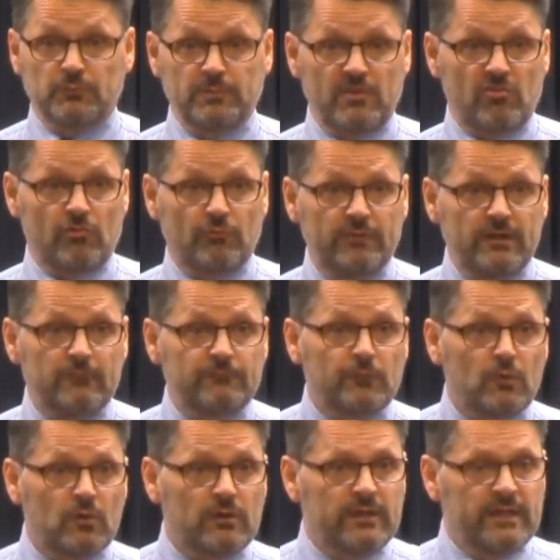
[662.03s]
me. So
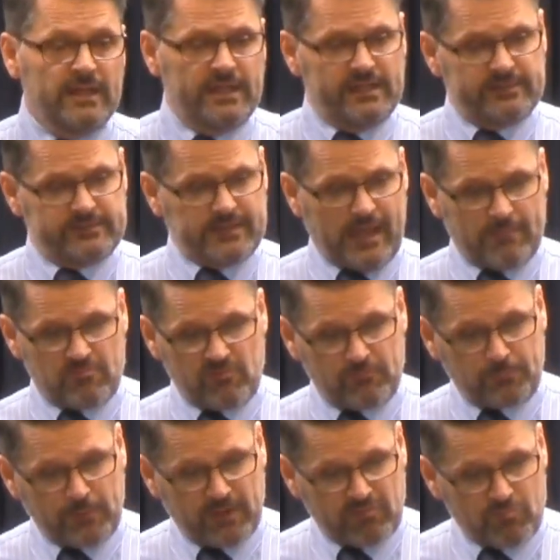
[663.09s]
therefore, in times
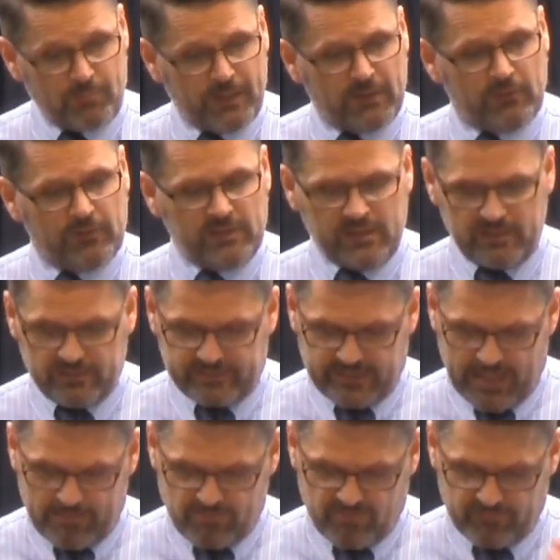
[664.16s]
of prosperity, in
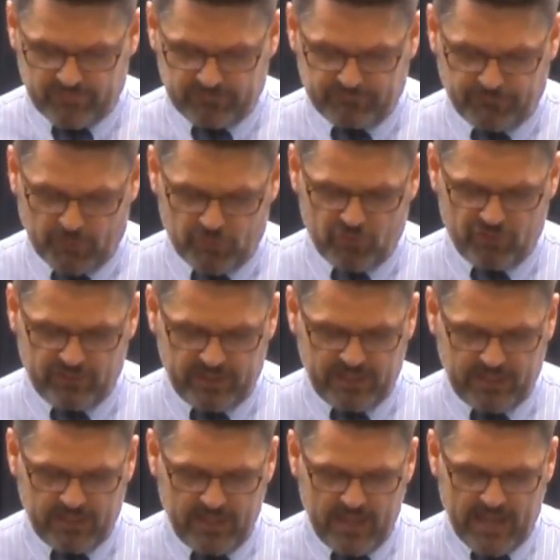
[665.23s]
times of
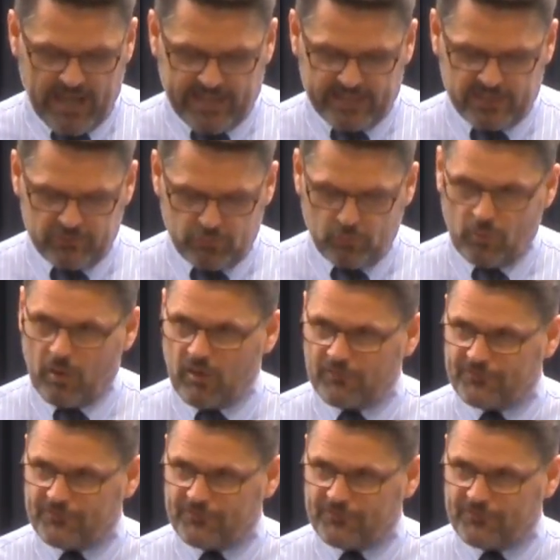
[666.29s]
adversity, I can do all